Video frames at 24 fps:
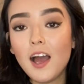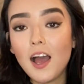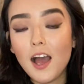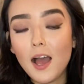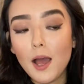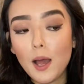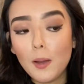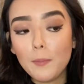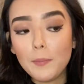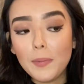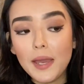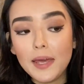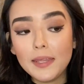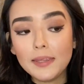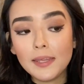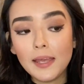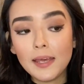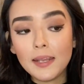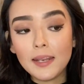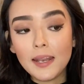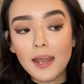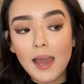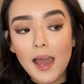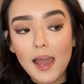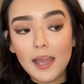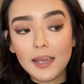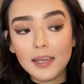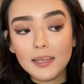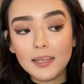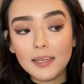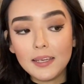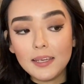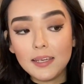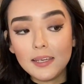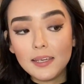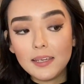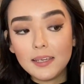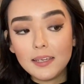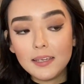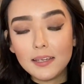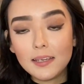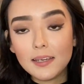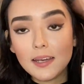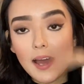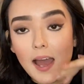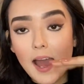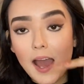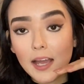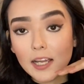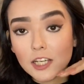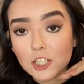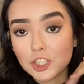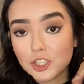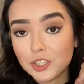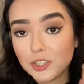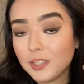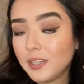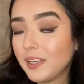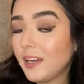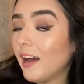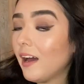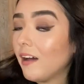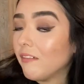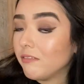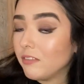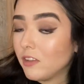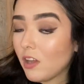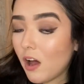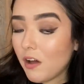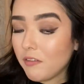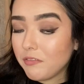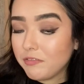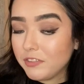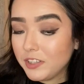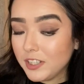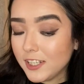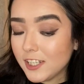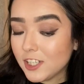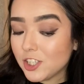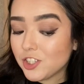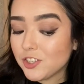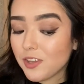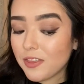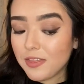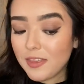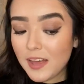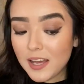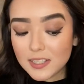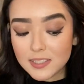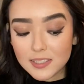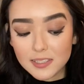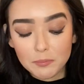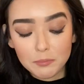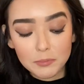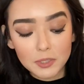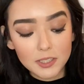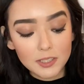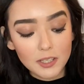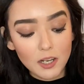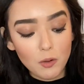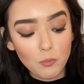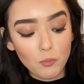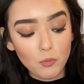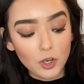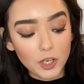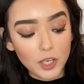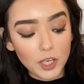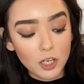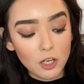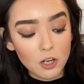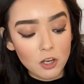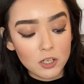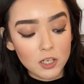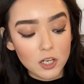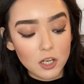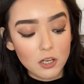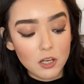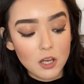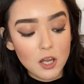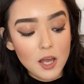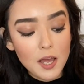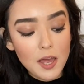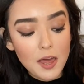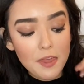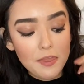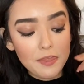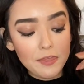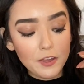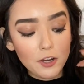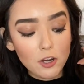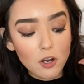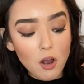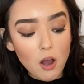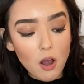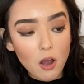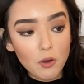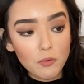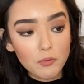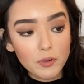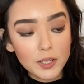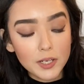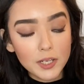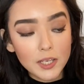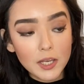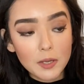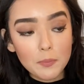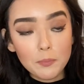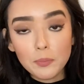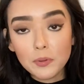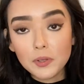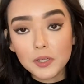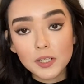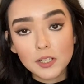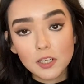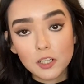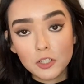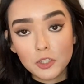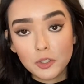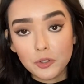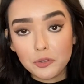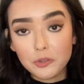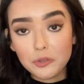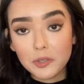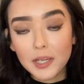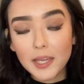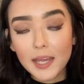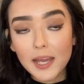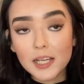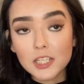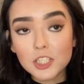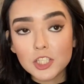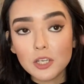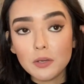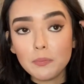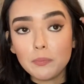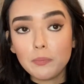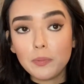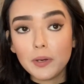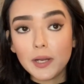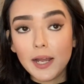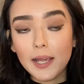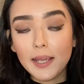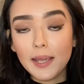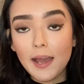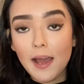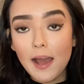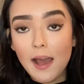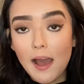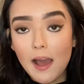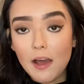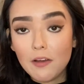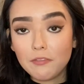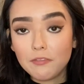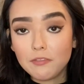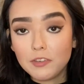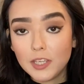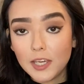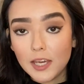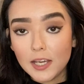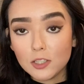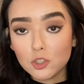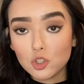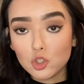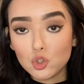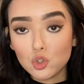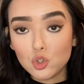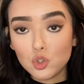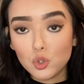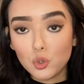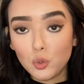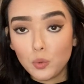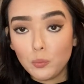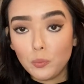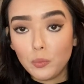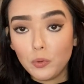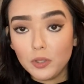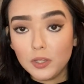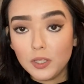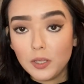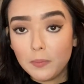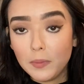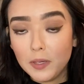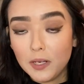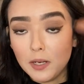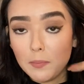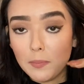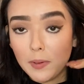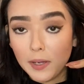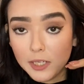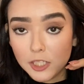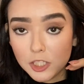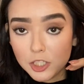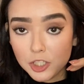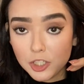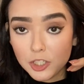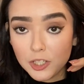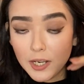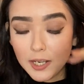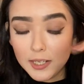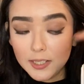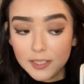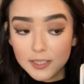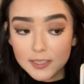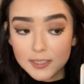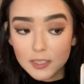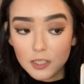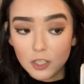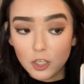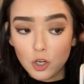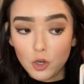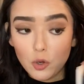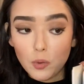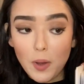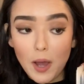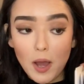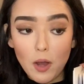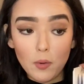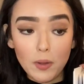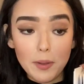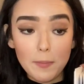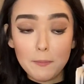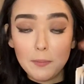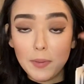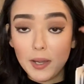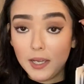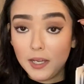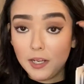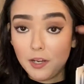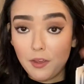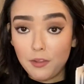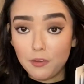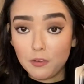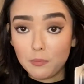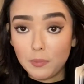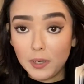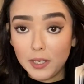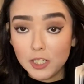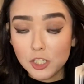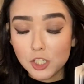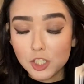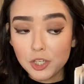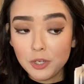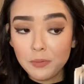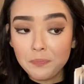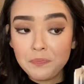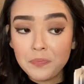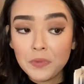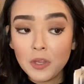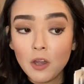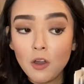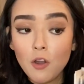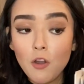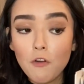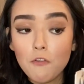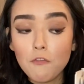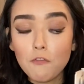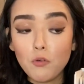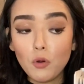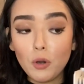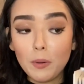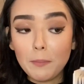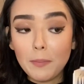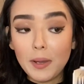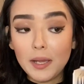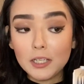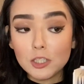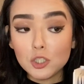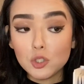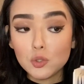And then I actually have not finished. That's something that I'm working on. They're already inputted on Notary Gadget, but I have yet to put them in a binder. I need to go out and buy another binder for my